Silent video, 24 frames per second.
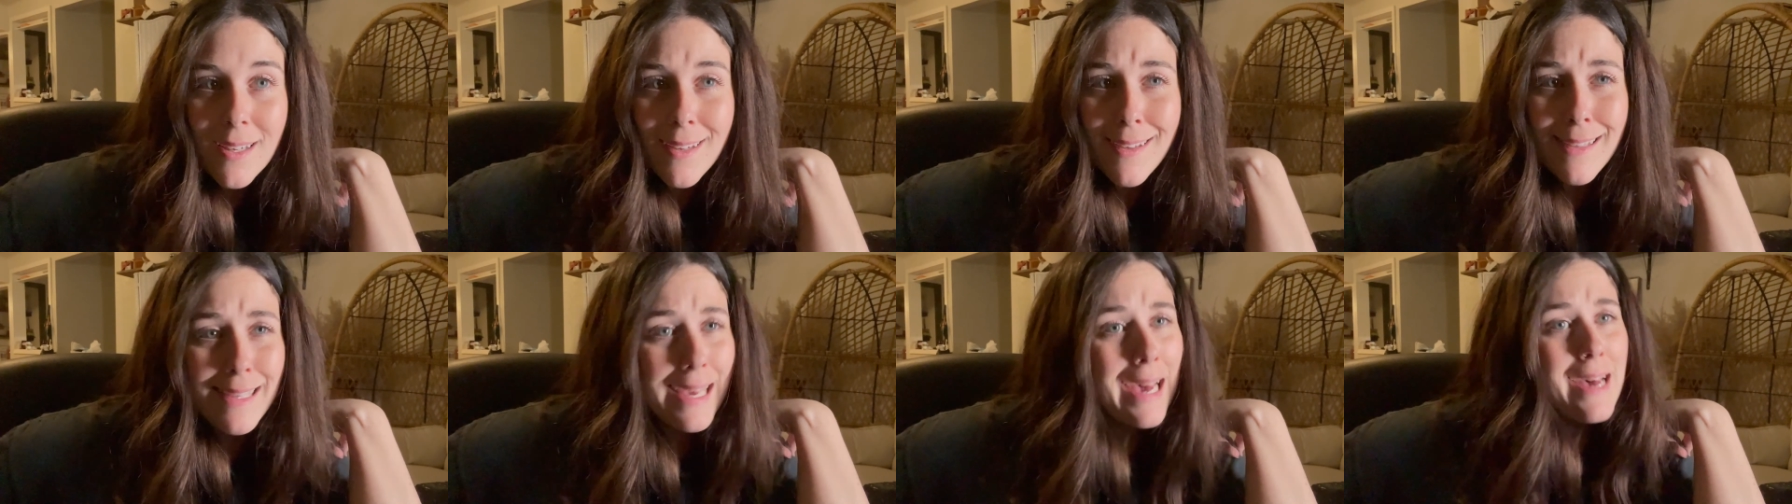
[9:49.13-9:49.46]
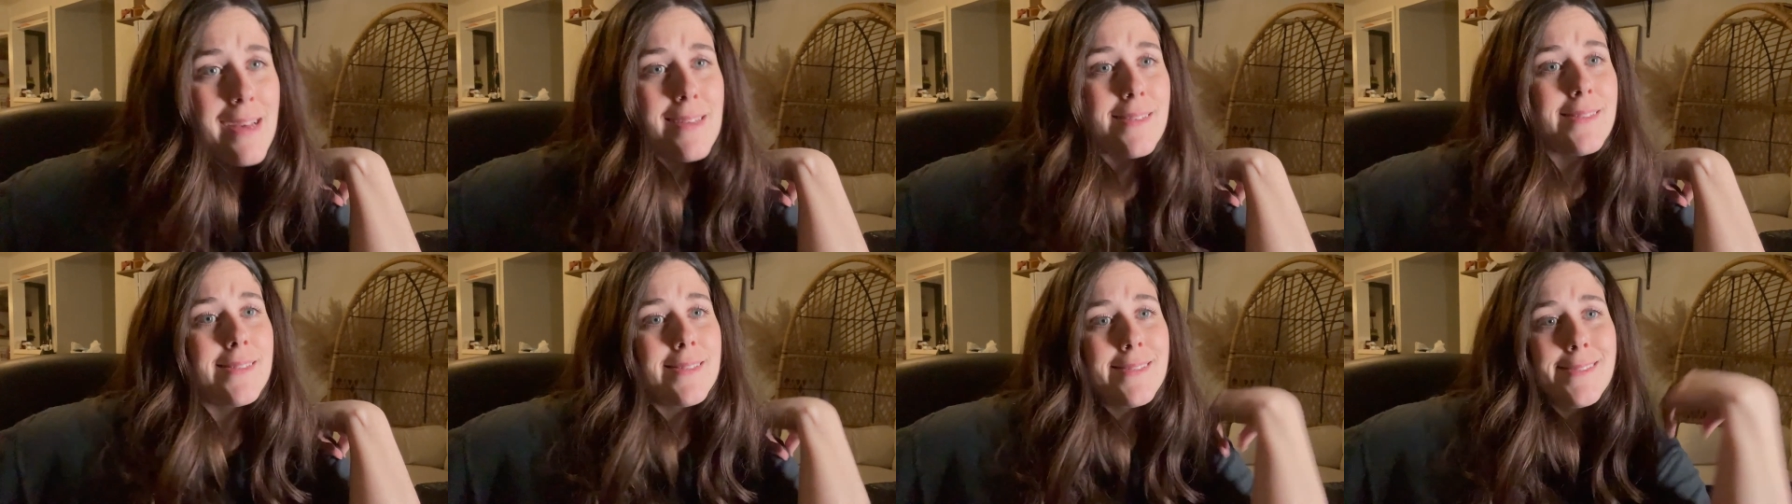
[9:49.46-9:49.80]

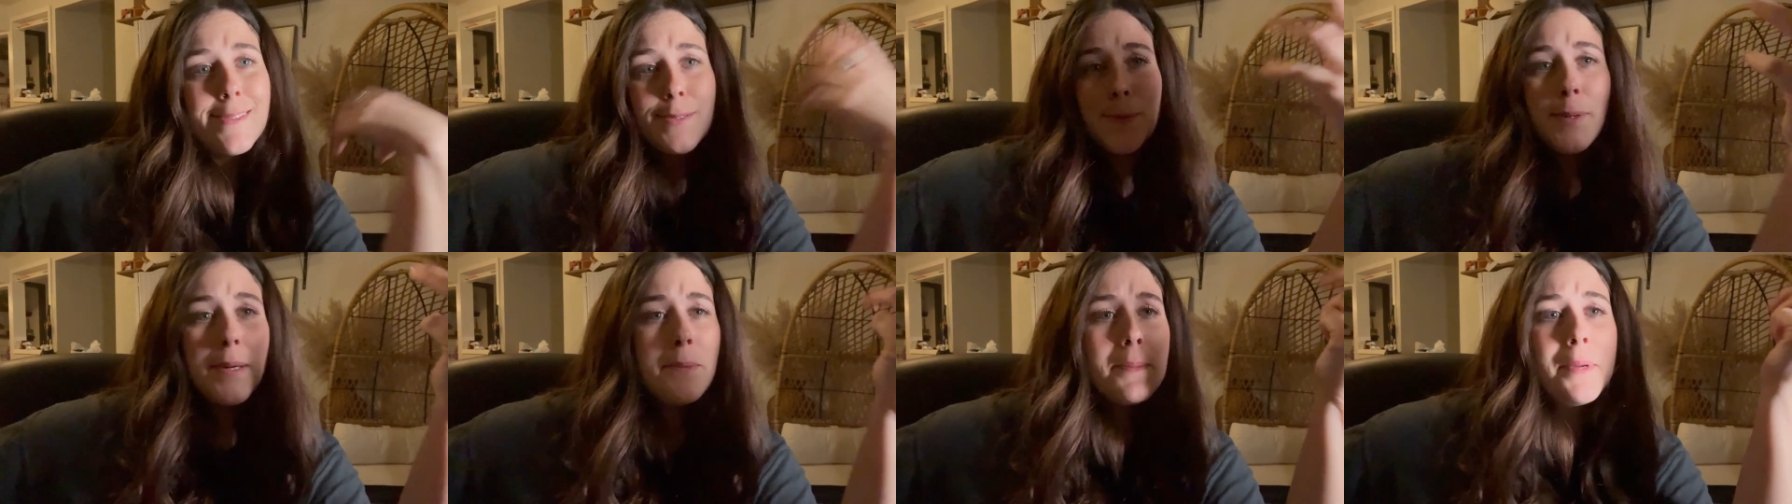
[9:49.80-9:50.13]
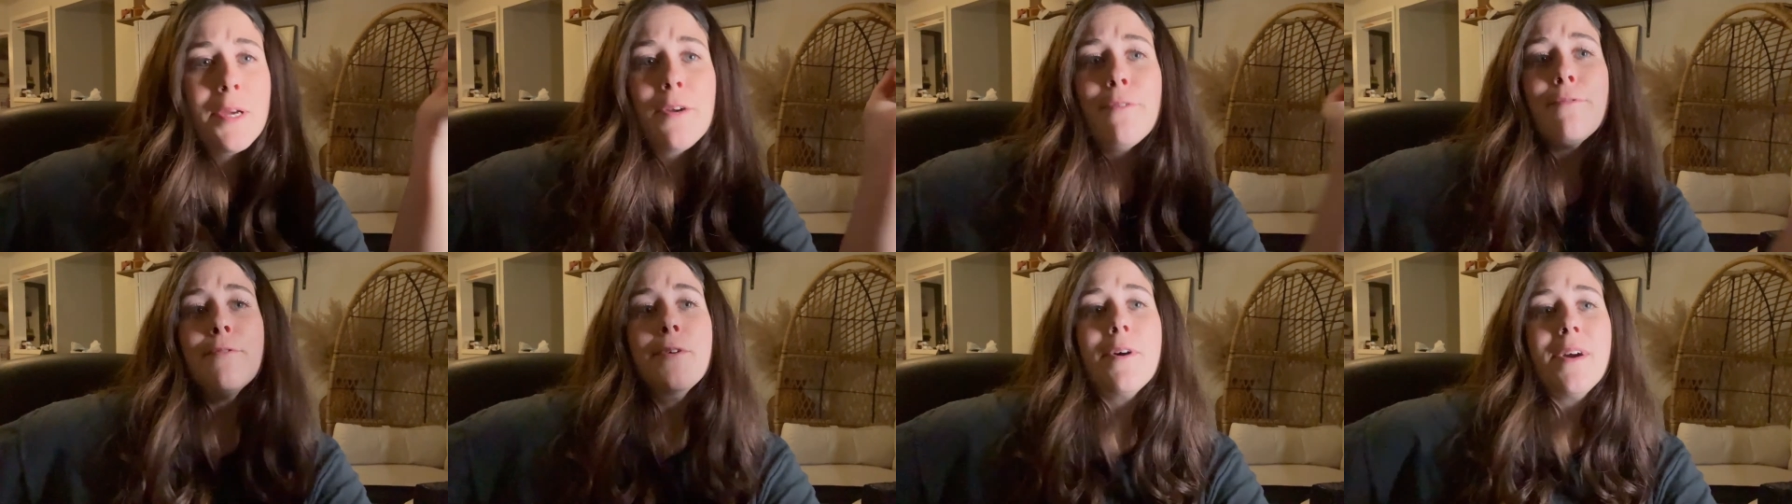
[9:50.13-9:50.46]
Yes, that's what I'm
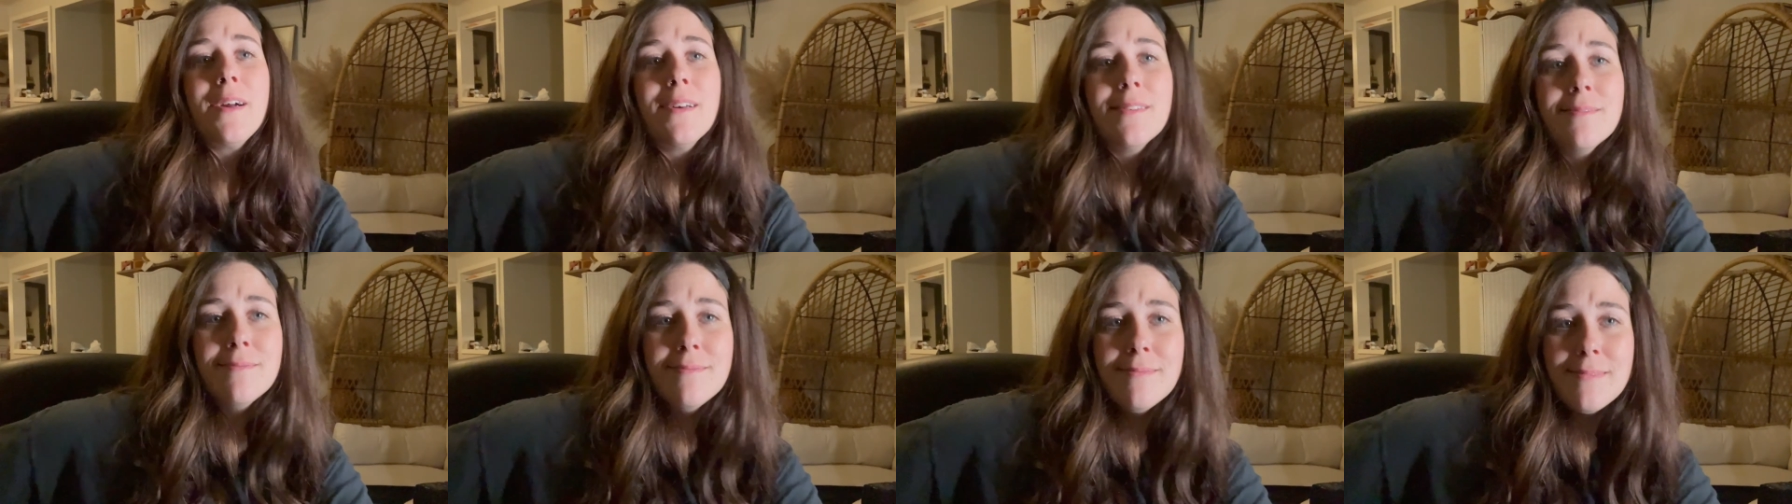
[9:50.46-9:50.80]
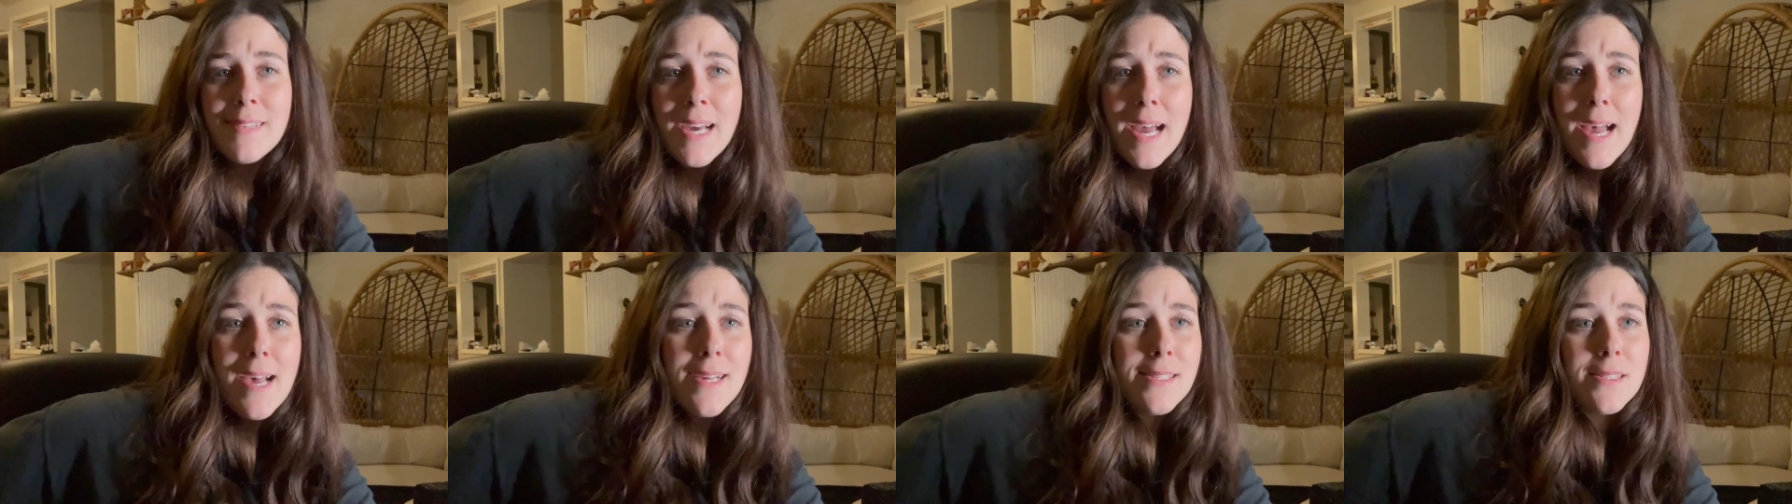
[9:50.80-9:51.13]
here for.
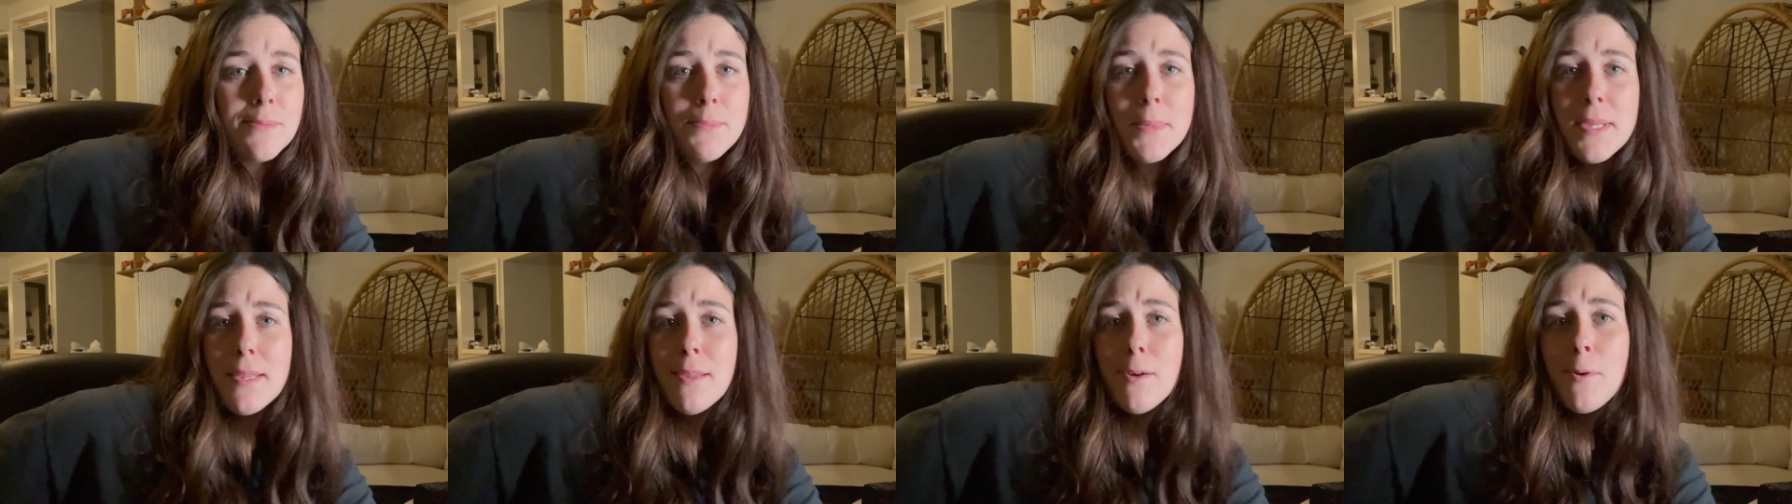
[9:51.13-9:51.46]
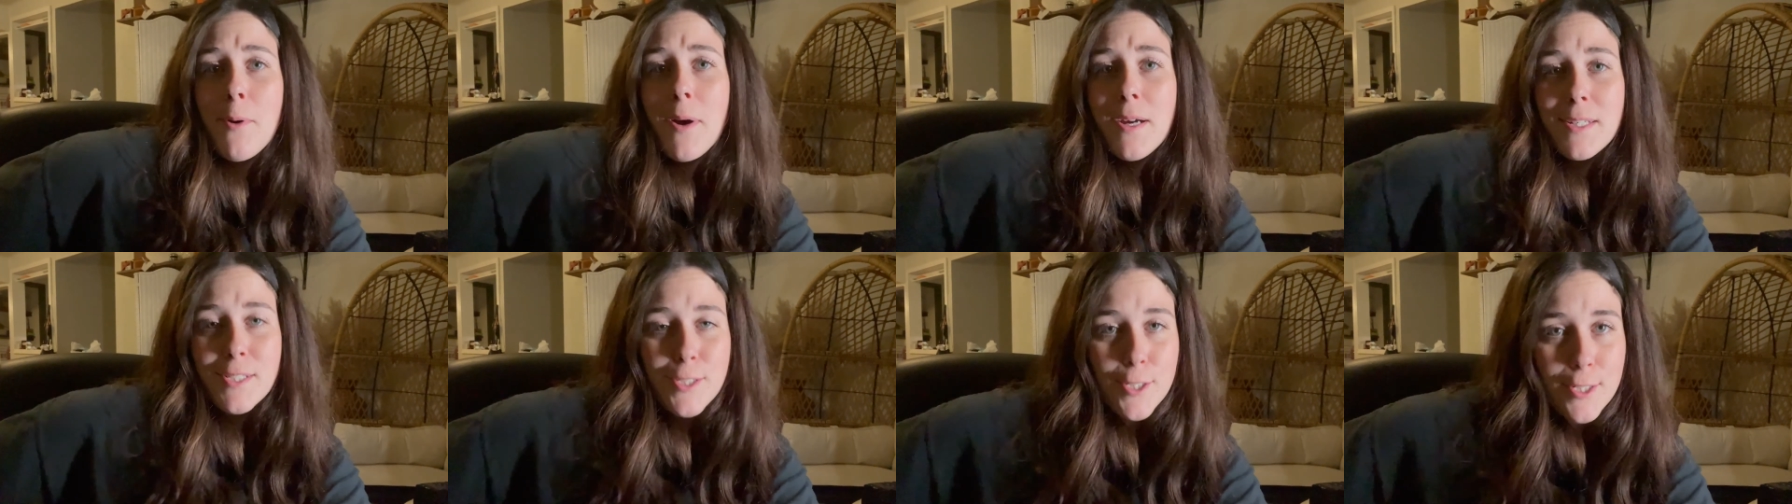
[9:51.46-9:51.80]
Ask me the
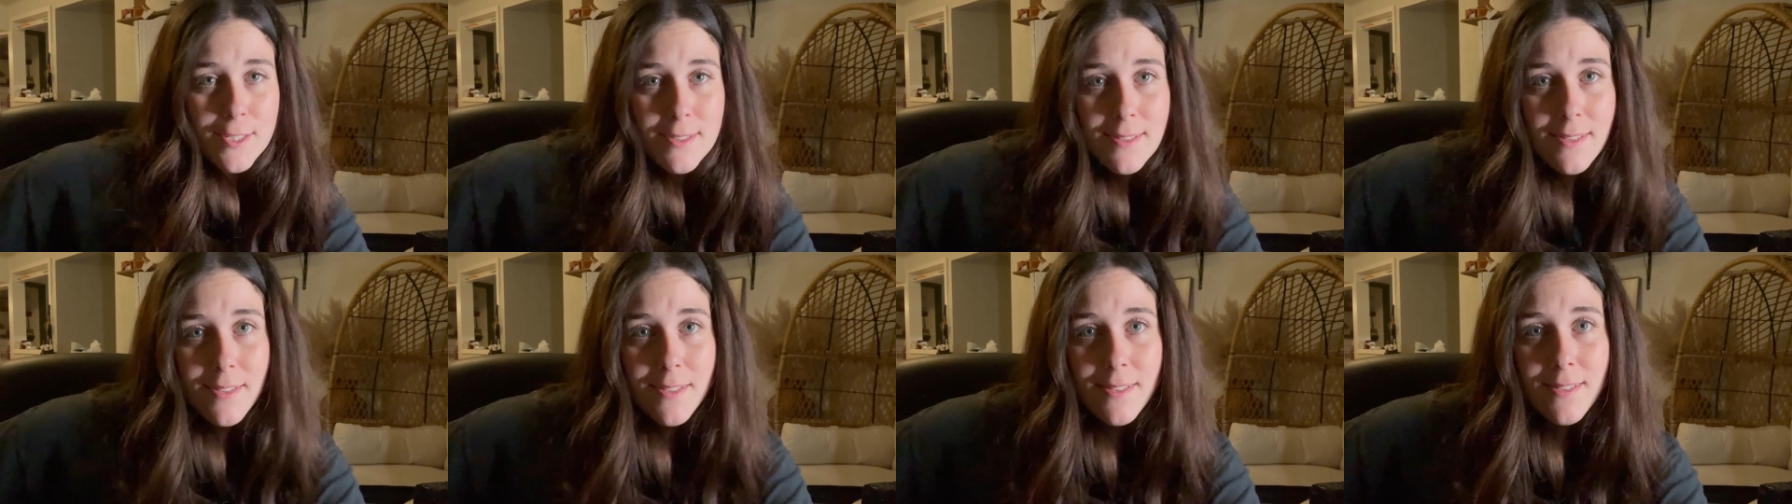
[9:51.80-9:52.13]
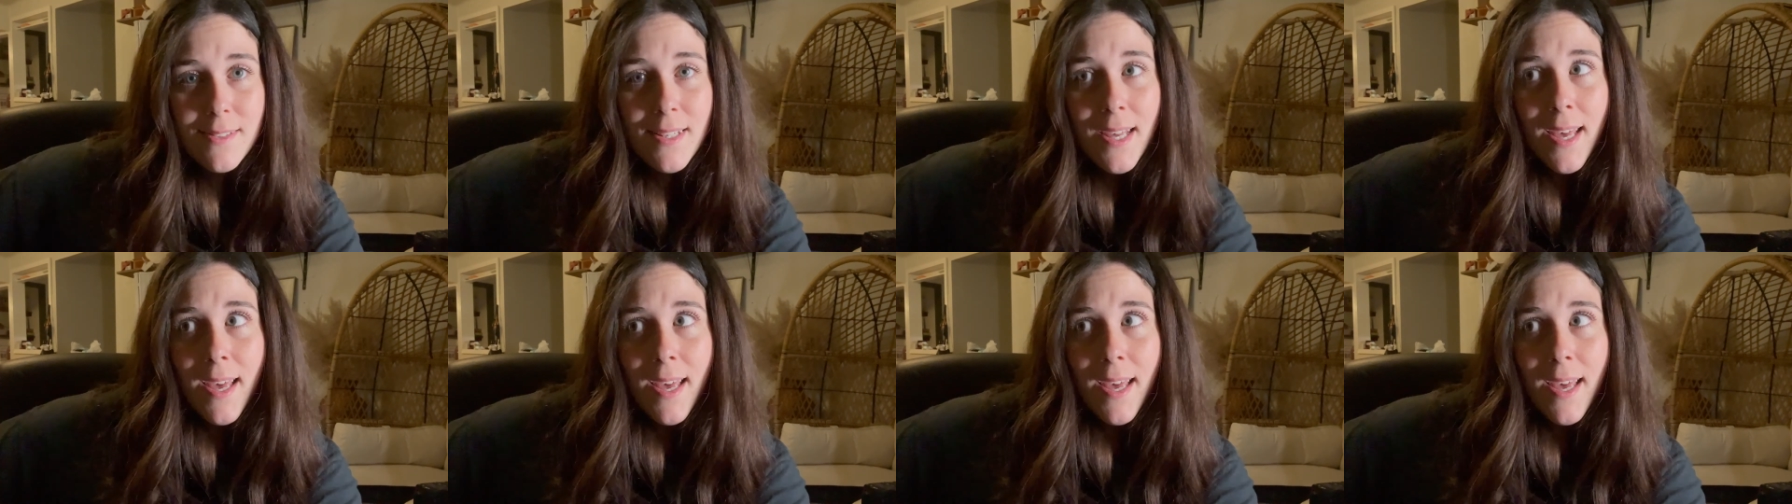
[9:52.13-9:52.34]
questions